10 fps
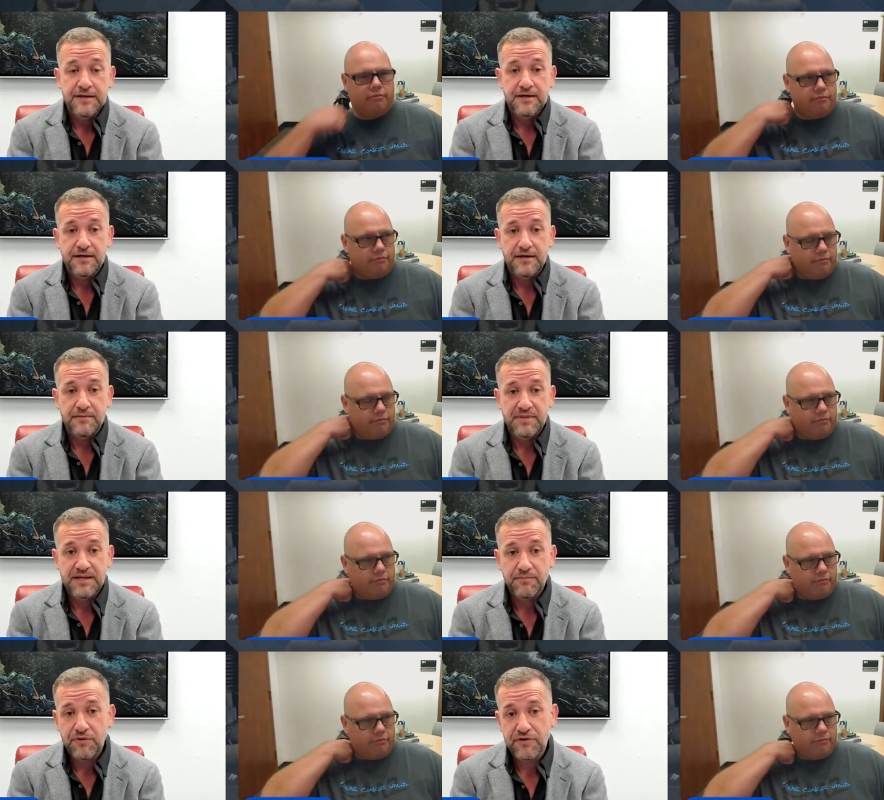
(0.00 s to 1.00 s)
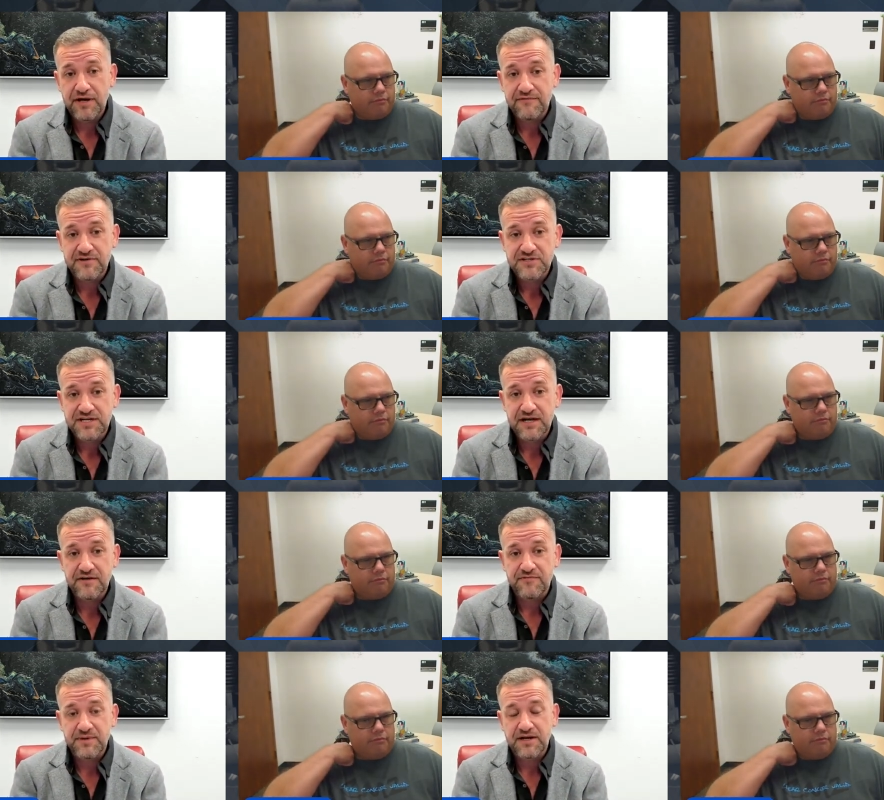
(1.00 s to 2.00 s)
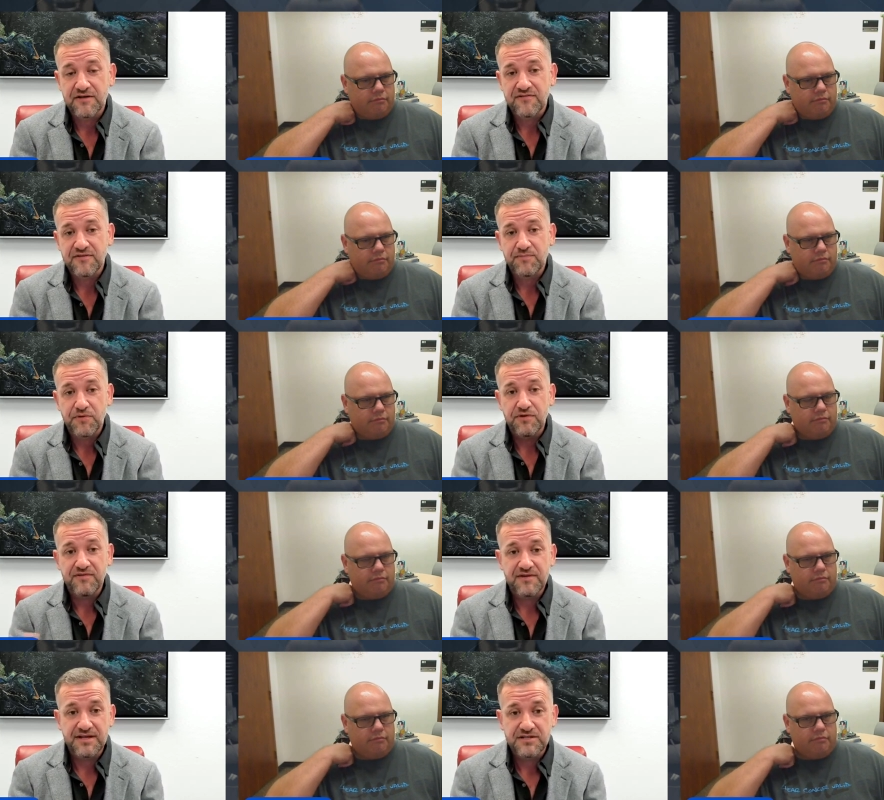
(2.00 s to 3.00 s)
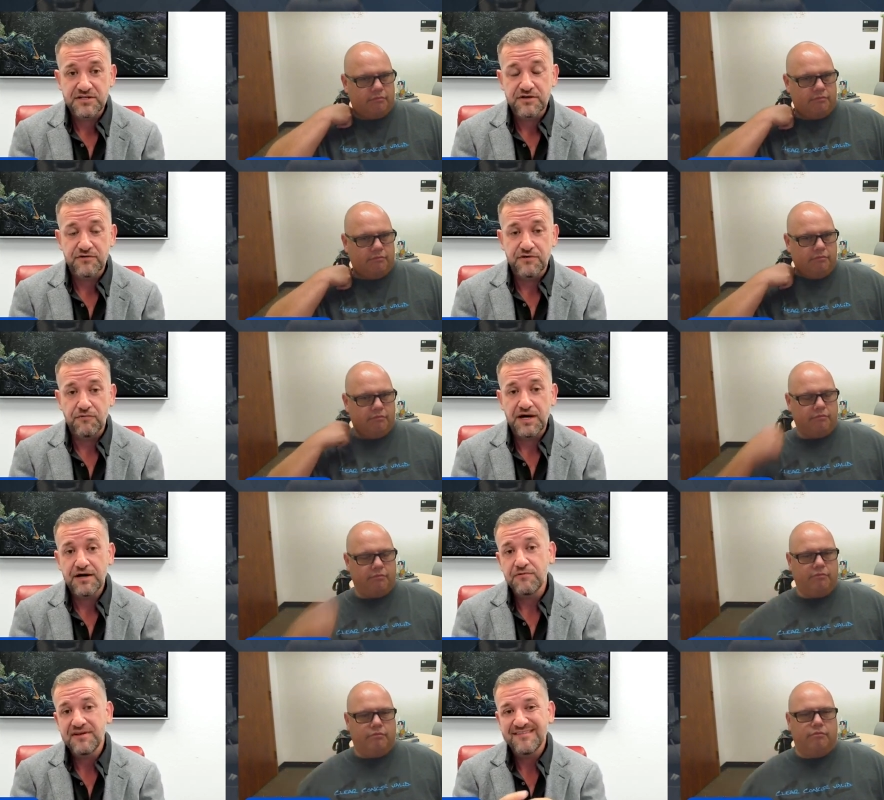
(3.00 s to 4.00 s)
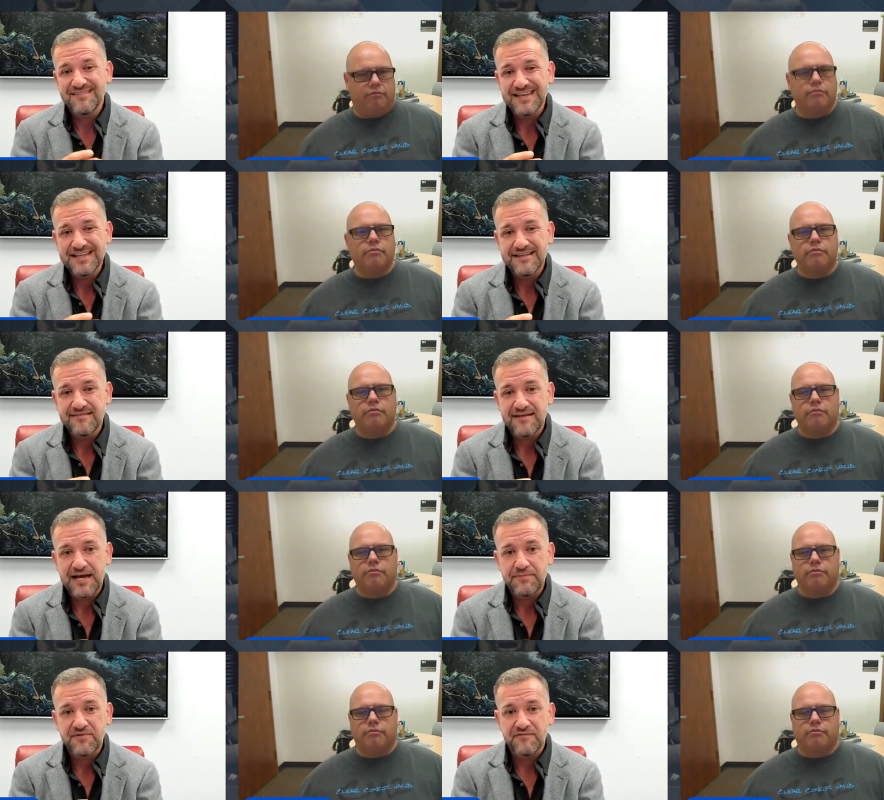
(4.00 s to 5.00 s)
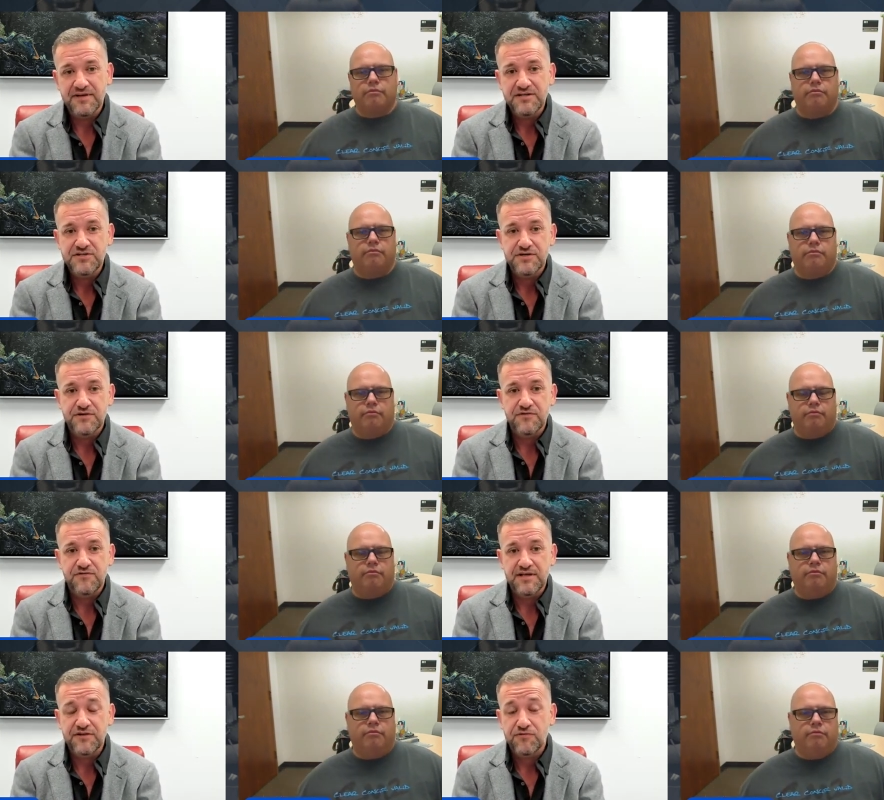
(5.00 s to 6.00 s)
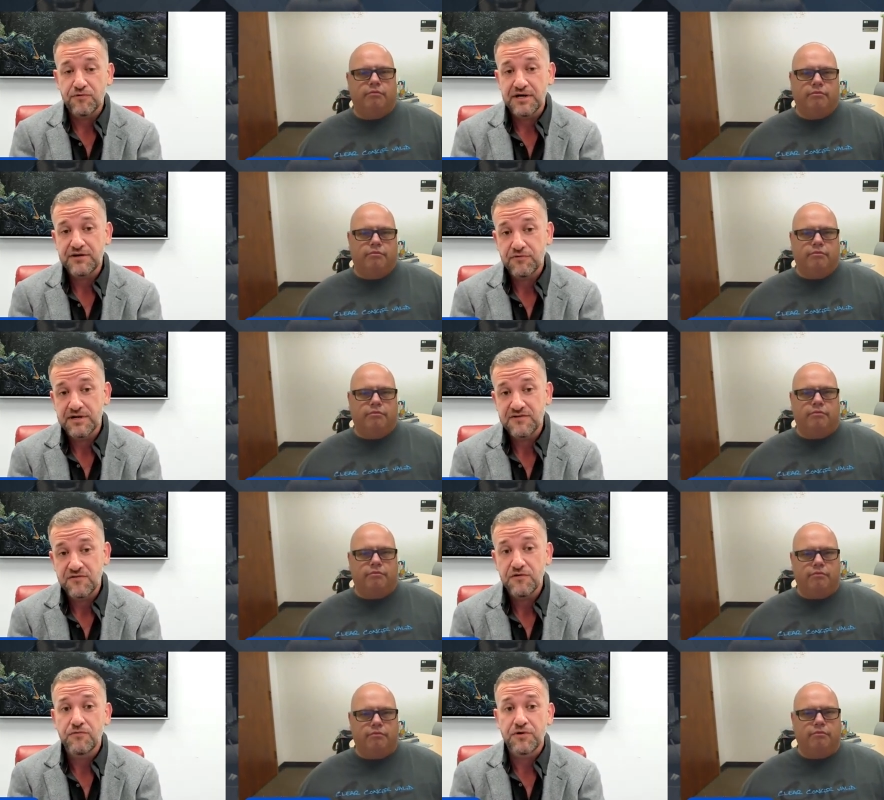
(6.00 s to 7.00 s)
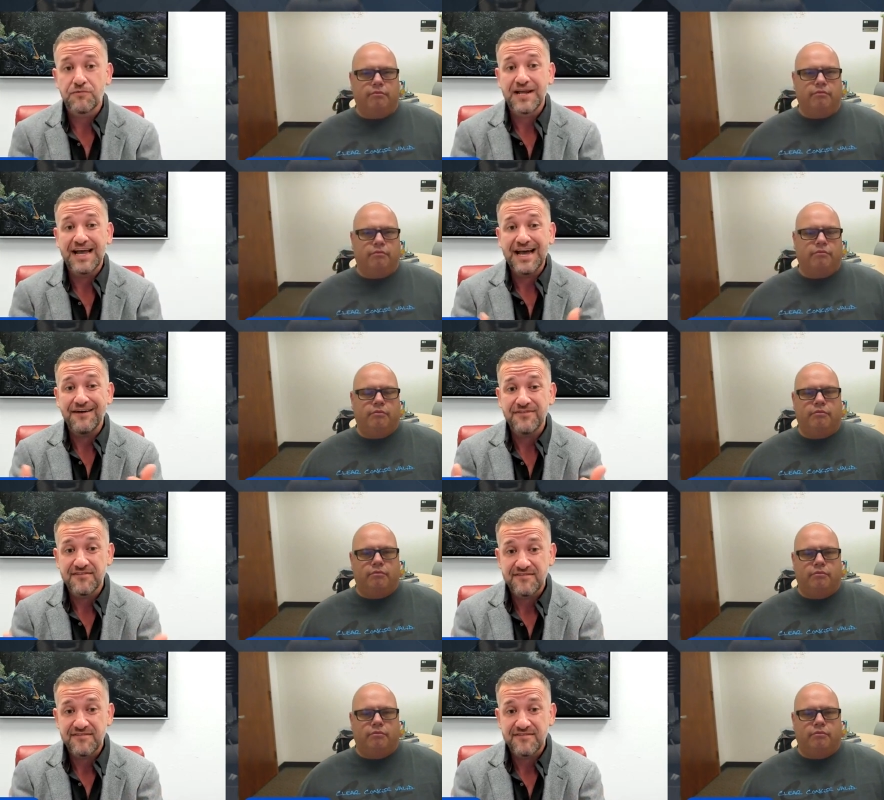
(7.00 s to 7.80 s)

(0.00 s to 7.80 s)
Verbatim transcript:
Speaker 1: uh, being pulled off the shelves because it's poisoning children? Why are we seeing these types of issues in 2022 when we have the